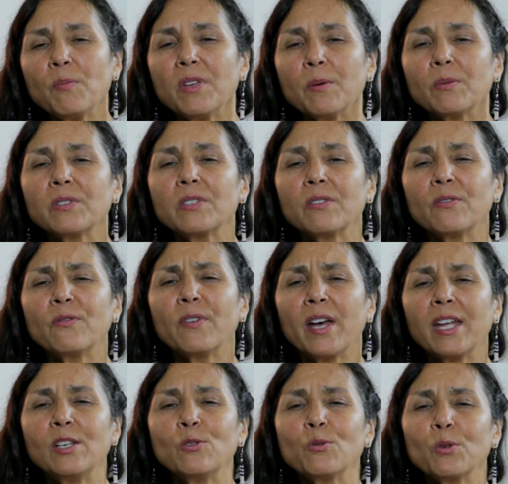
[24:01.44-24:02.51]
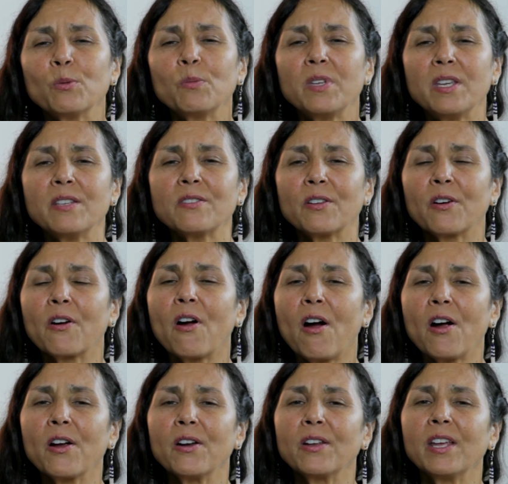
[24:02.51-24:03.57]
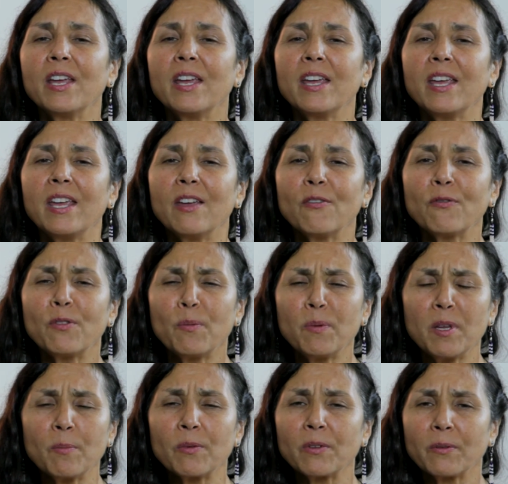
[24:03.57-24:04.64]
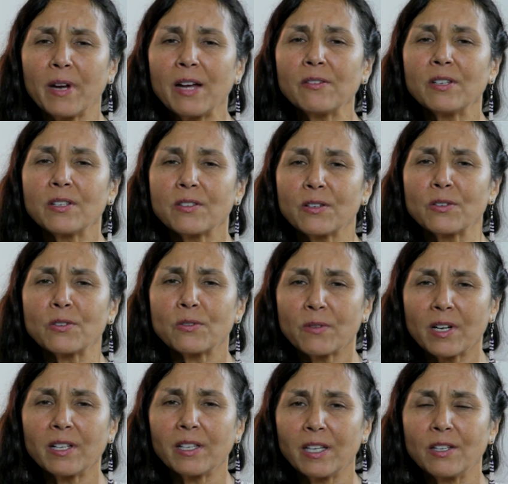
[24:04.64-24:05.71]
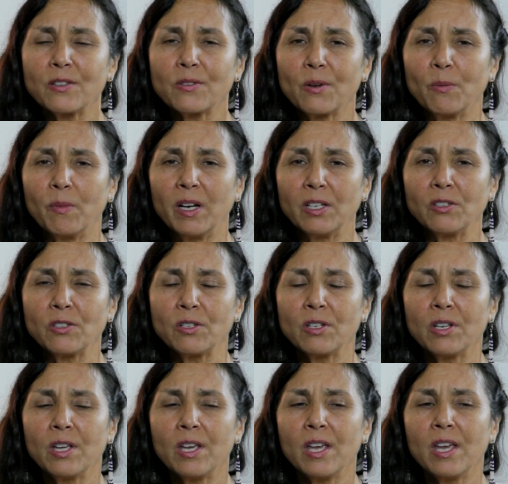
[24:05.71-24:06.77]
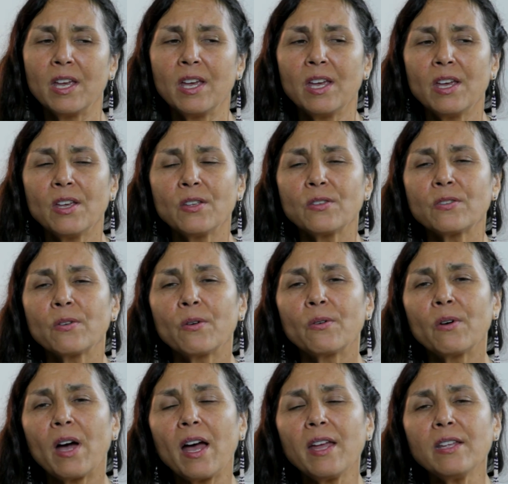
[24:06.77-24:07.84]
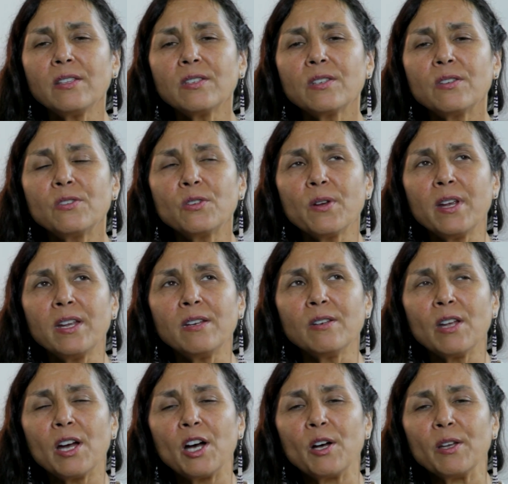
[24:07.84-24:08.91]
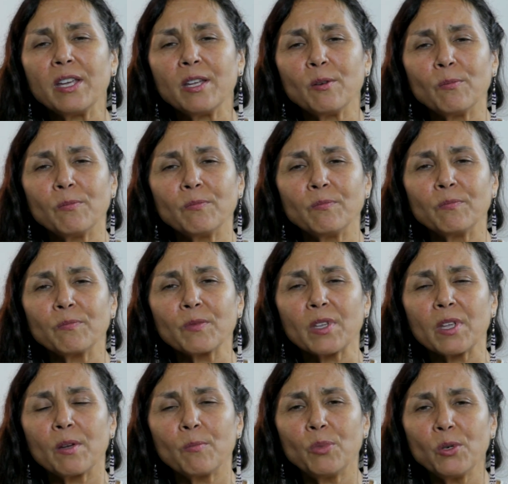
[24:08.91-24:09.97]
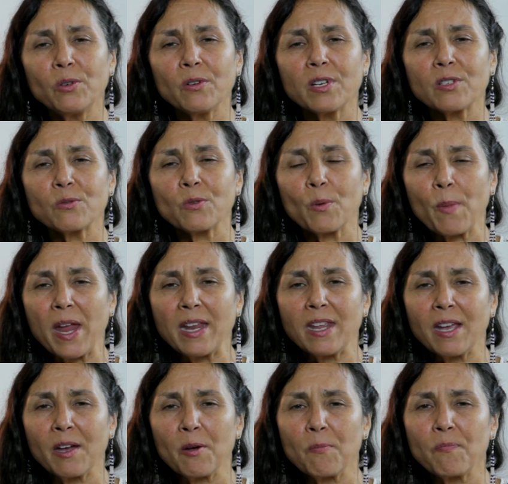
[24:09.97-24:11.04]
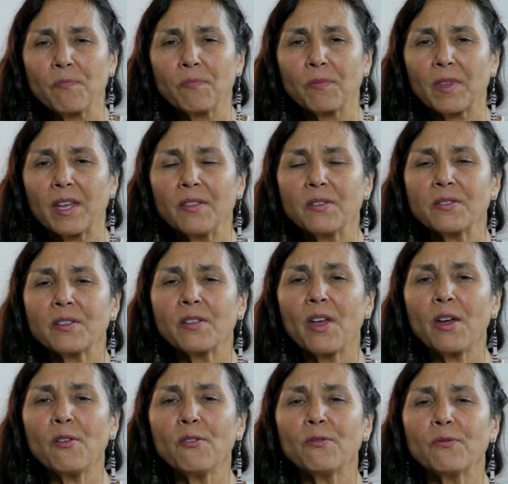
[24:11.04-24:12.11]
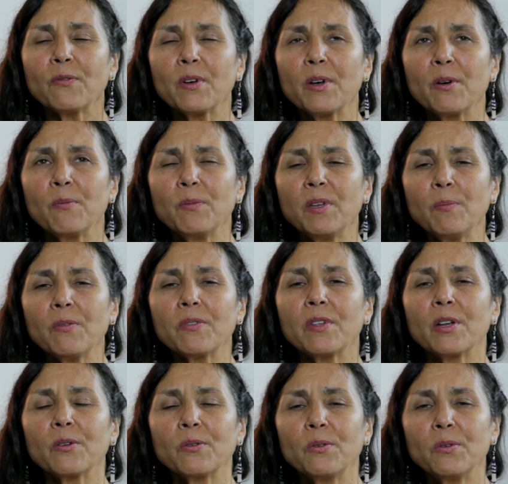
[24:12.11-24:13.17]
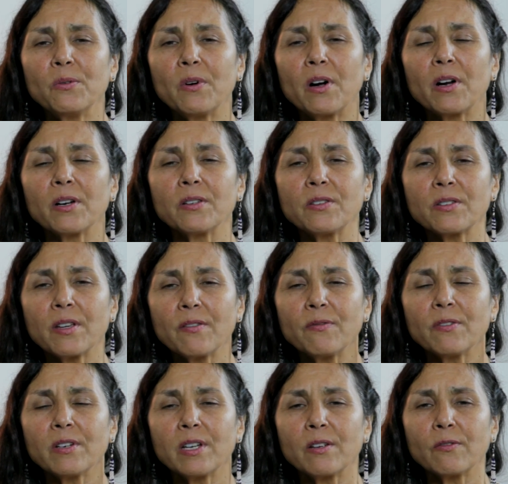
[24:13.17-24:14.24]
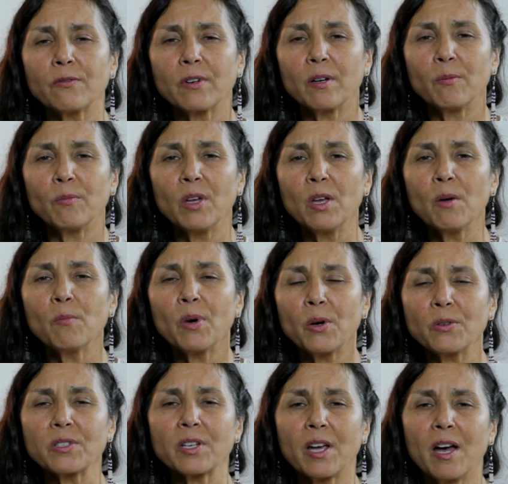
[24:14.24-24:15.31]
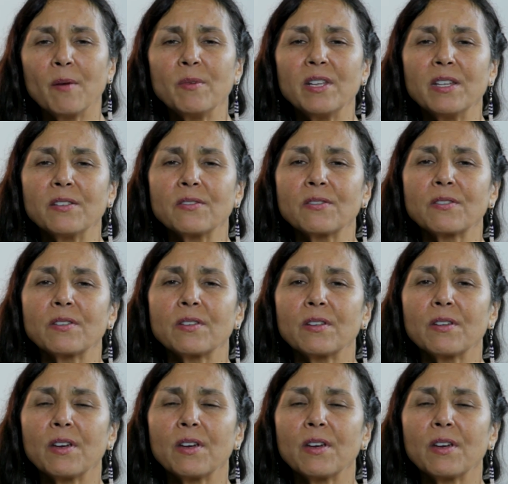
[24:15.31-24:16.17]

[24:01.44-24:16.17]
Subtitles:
be able to find true peace in our heart if the people around us are struggling so much. So I train in Bucharest, Romania, and there's a lot of people there who are suffering from post-communist